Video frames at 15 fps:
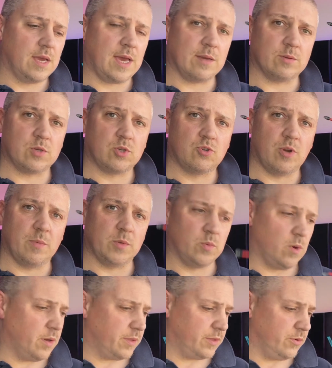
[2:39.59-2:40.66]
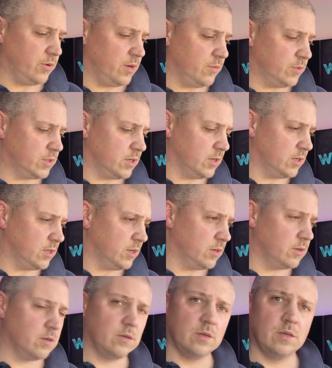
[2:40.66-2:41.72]
outstripped what I thought it was going to
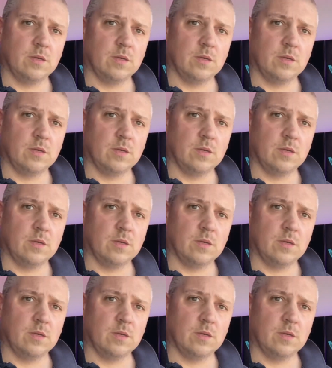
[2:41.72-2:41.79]
do.